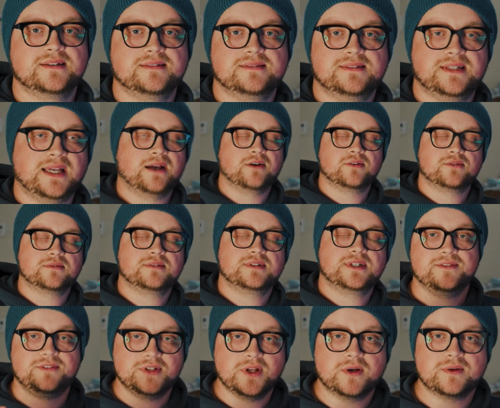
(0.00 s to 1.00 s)
Now,
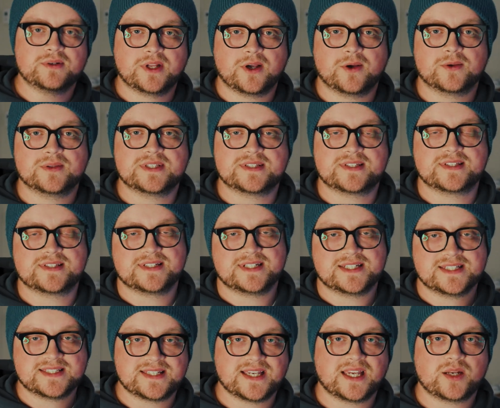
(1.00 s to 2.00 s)
if you don't know, this is an
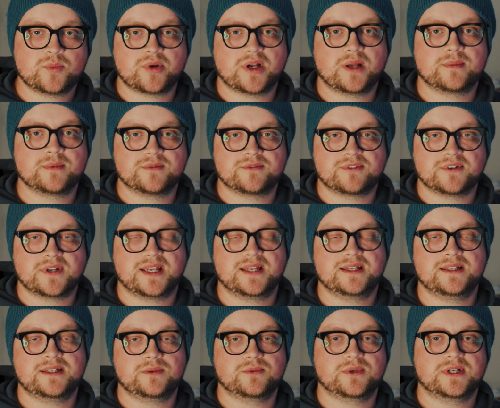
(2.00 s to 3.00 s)
insane problem for
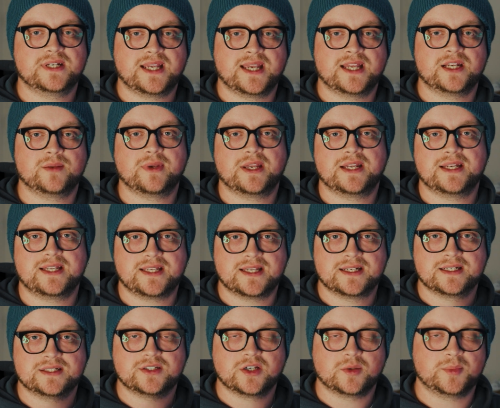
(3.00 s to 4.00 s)
anyone animating
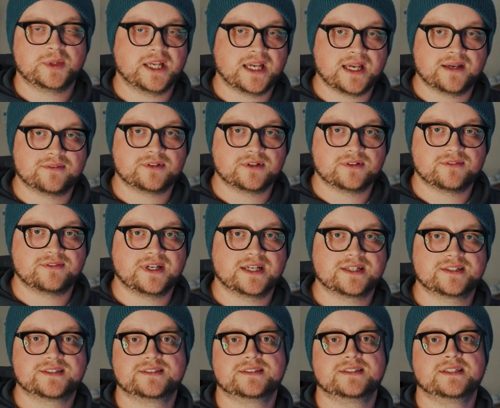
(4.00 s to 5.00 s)
in Adobe After
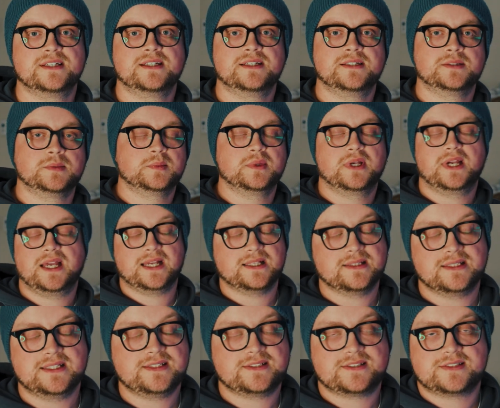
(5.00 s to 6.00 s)
Effects.
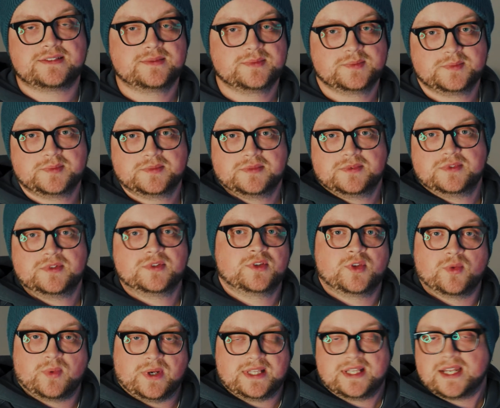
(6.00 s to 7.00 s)
At least
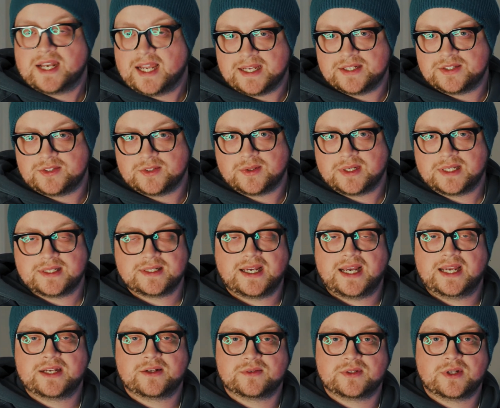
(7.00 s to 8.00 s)
the way that I do it.
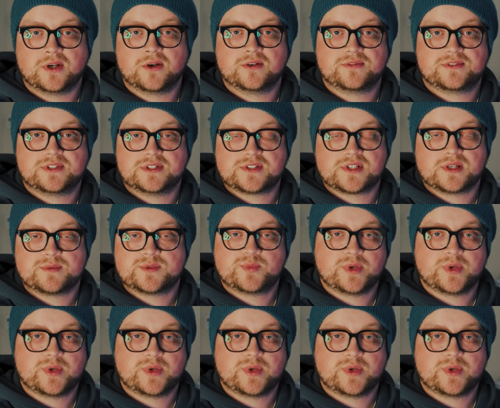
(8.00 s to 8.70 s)
I don't know if there's some